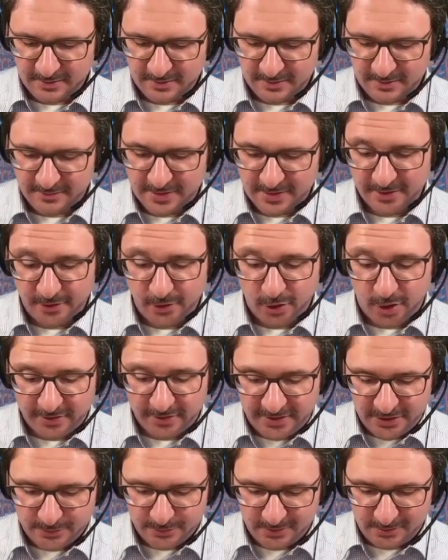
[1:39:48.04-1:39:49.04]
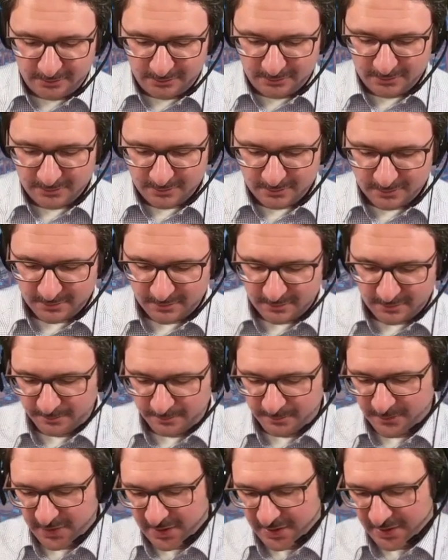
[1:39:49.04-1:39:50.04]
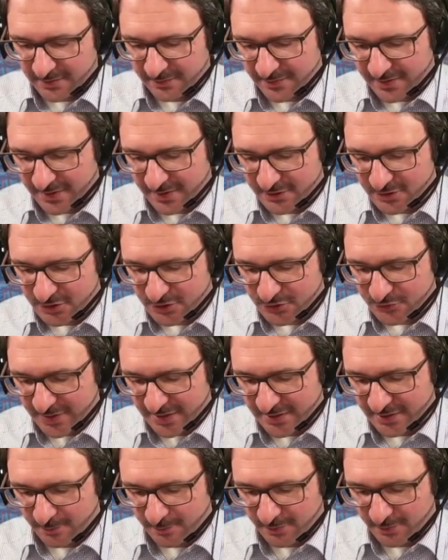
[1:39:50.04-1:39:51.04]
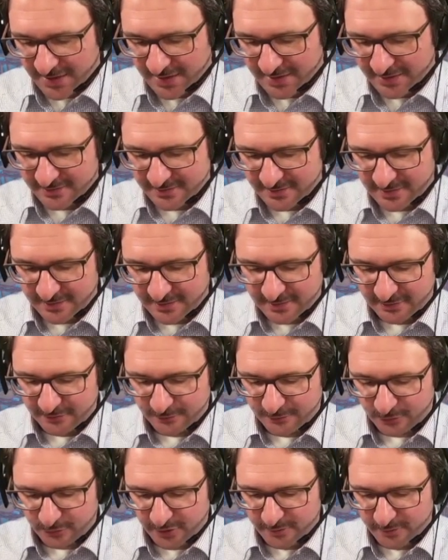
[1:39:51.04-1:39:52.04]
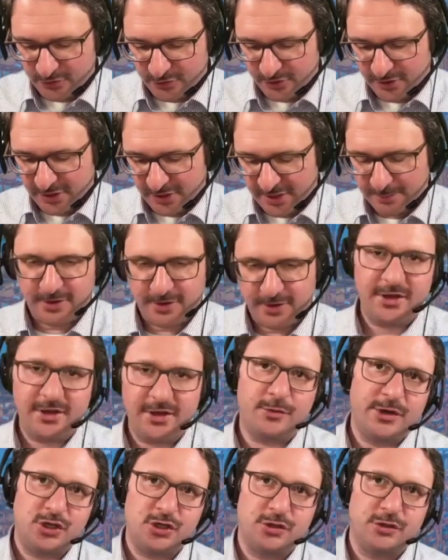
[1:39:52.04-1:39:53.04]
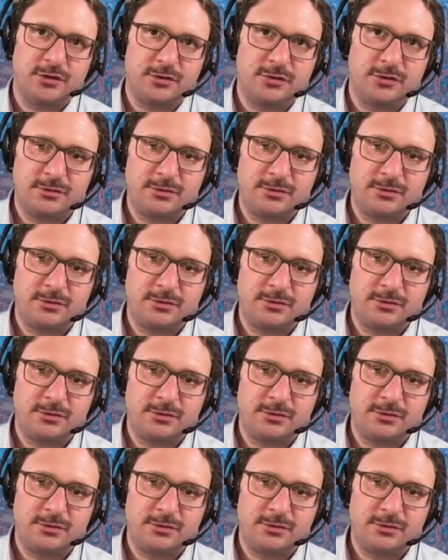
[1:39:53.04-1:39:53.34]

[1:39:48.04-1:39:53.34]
that are not equal. And then I just write the planes in this form to get my equations.